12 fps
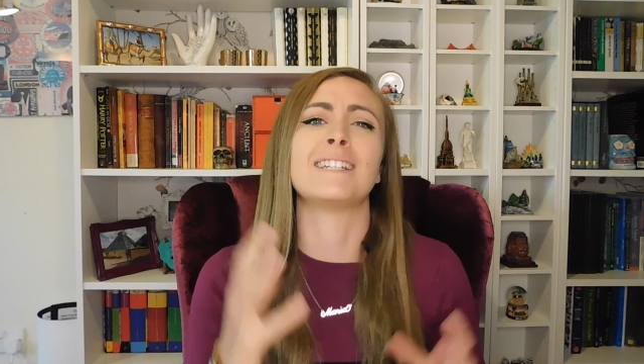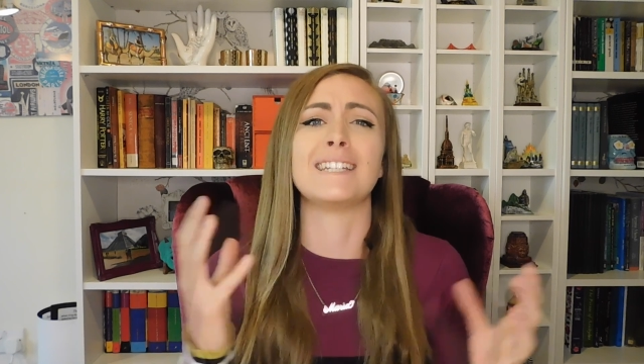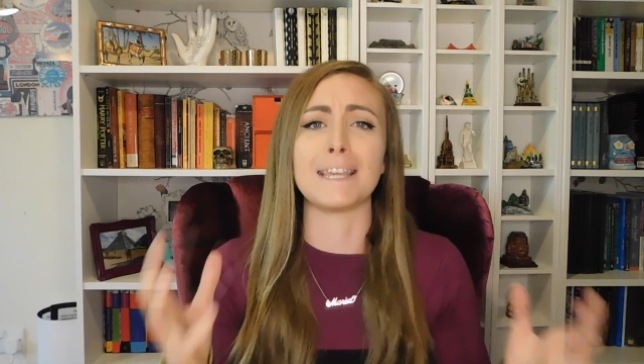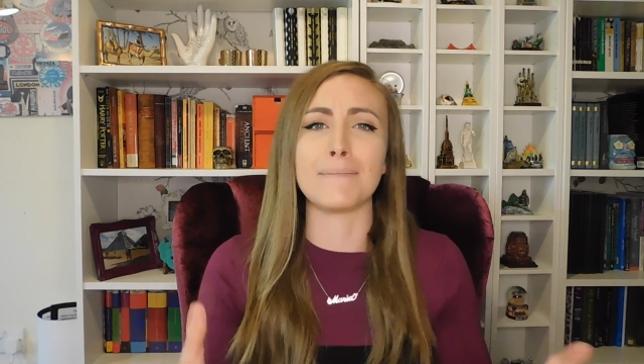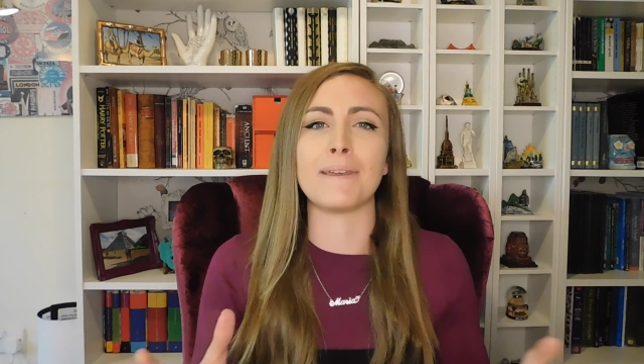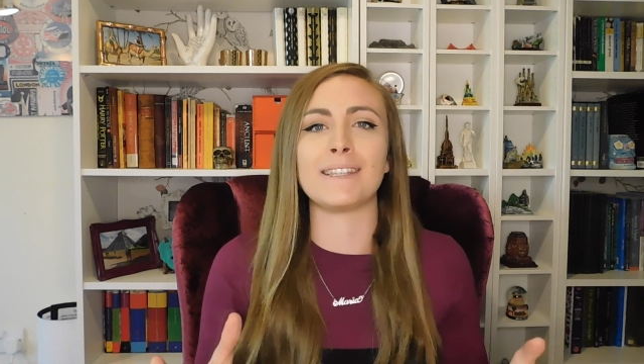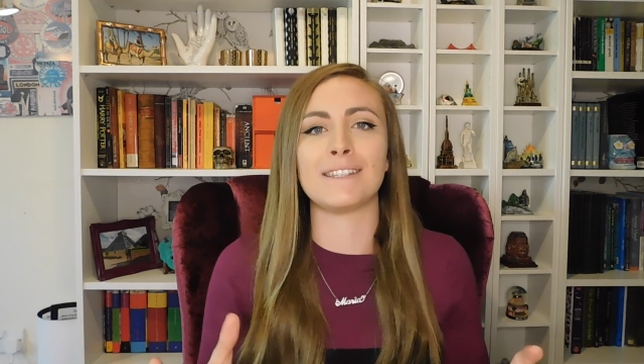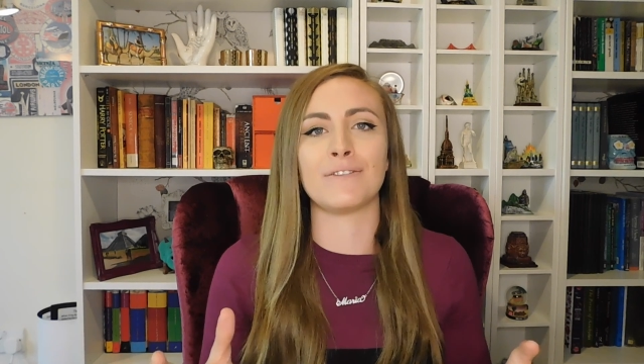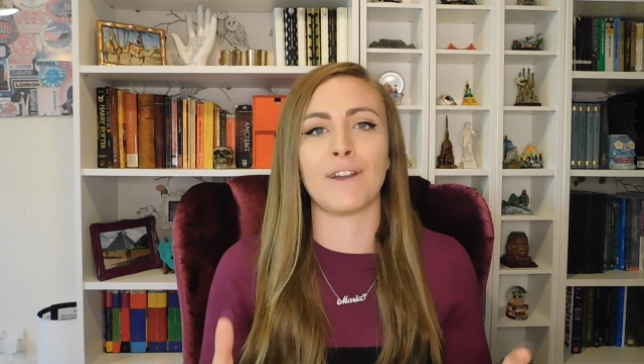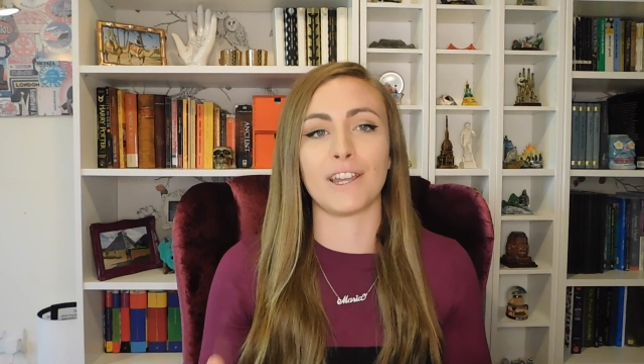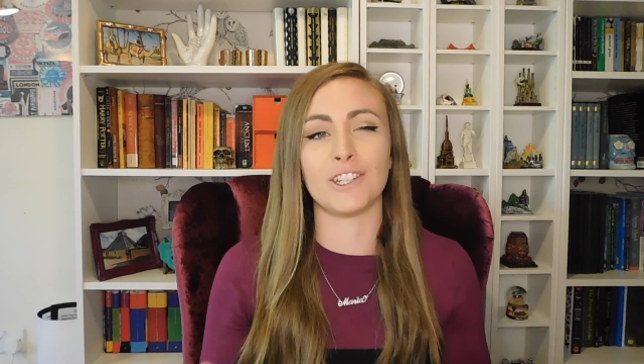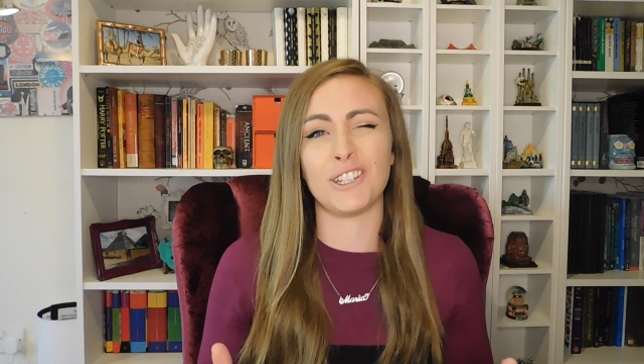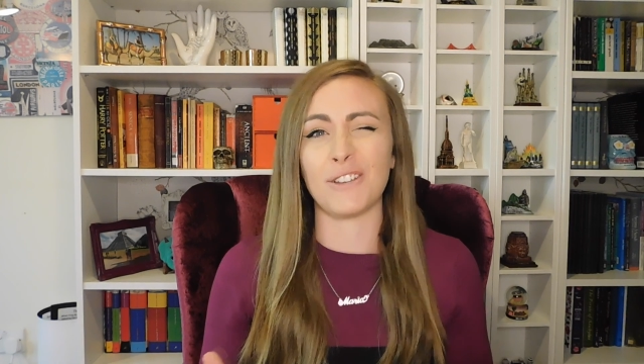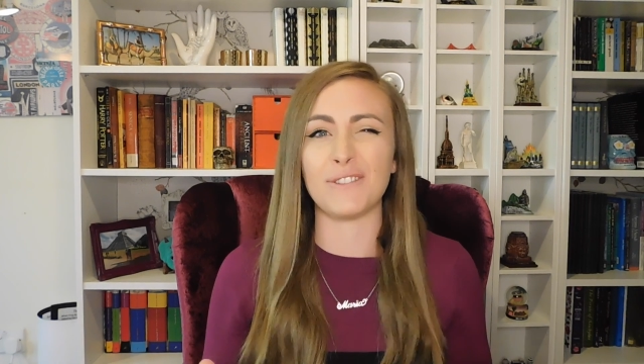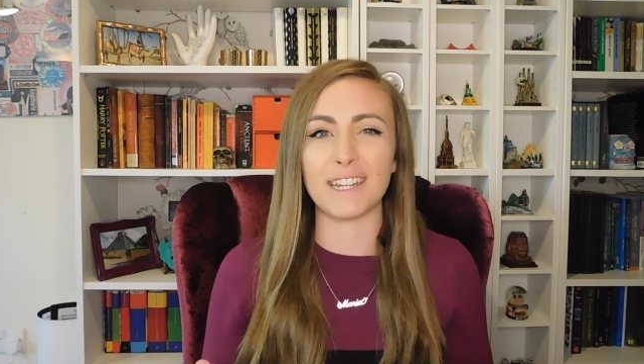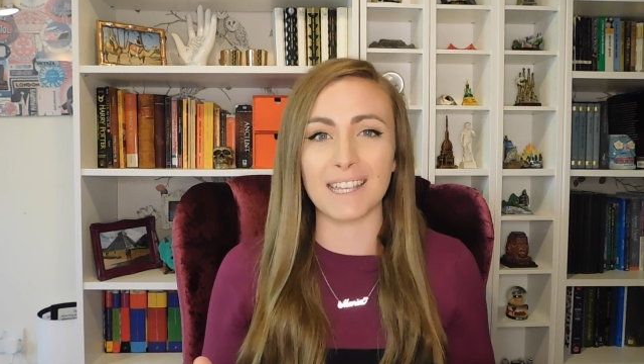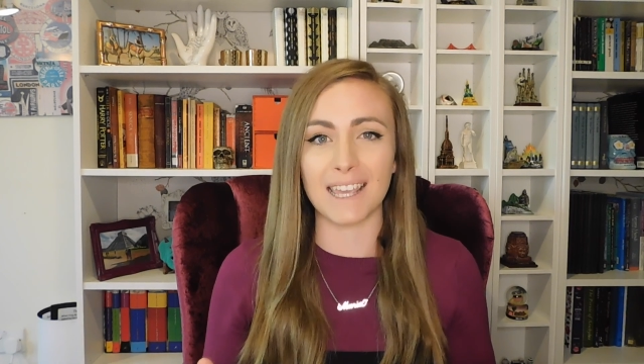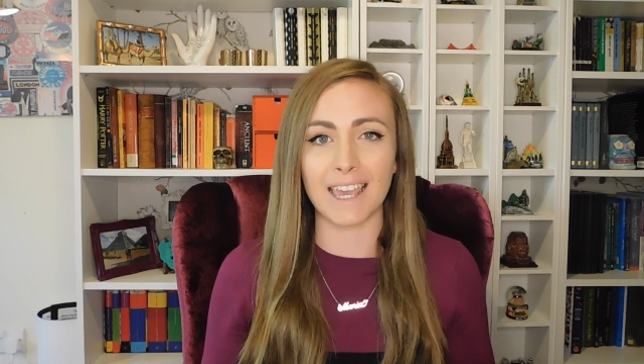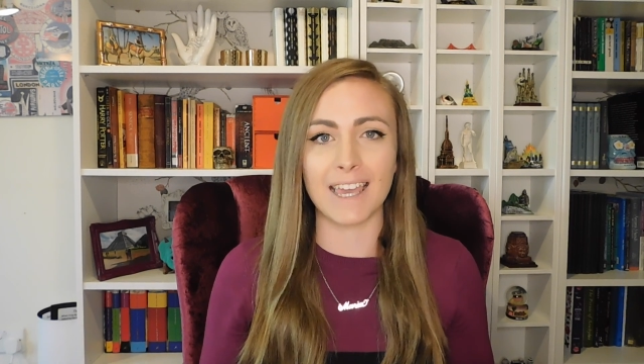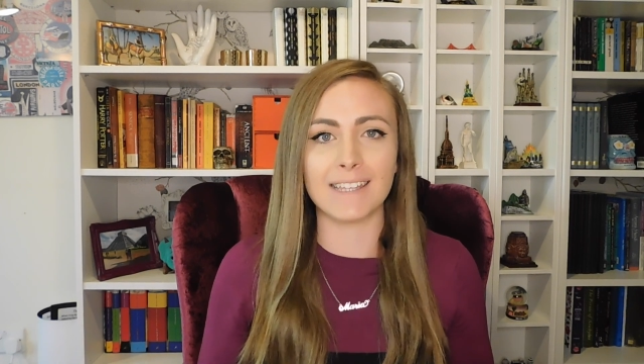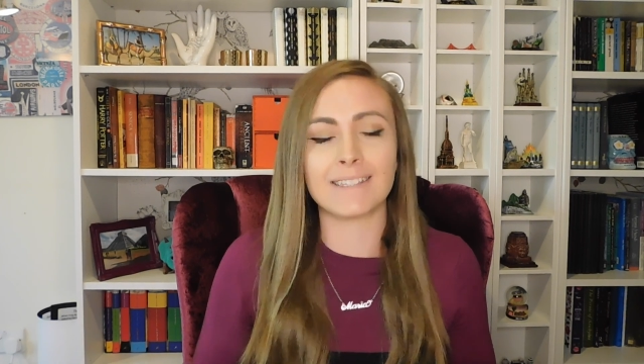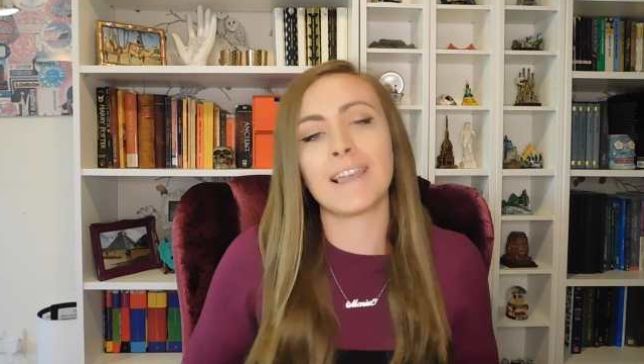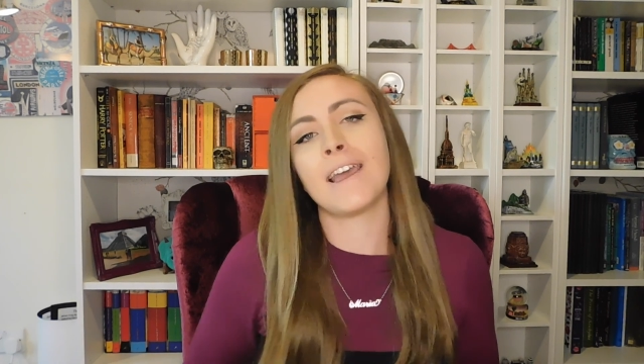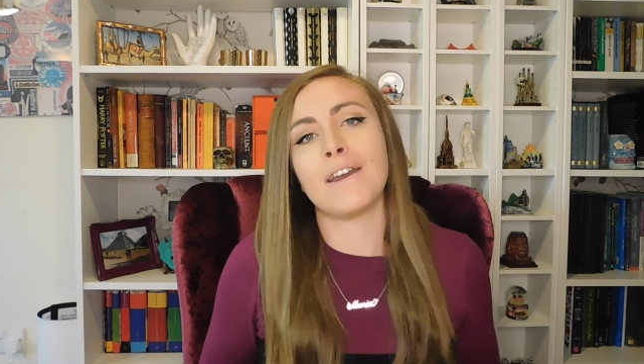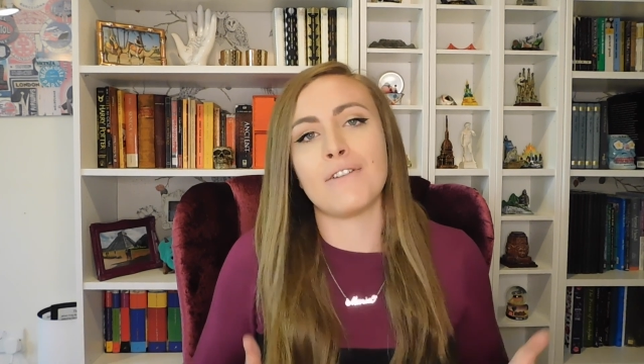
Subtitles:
to demystify shifting gears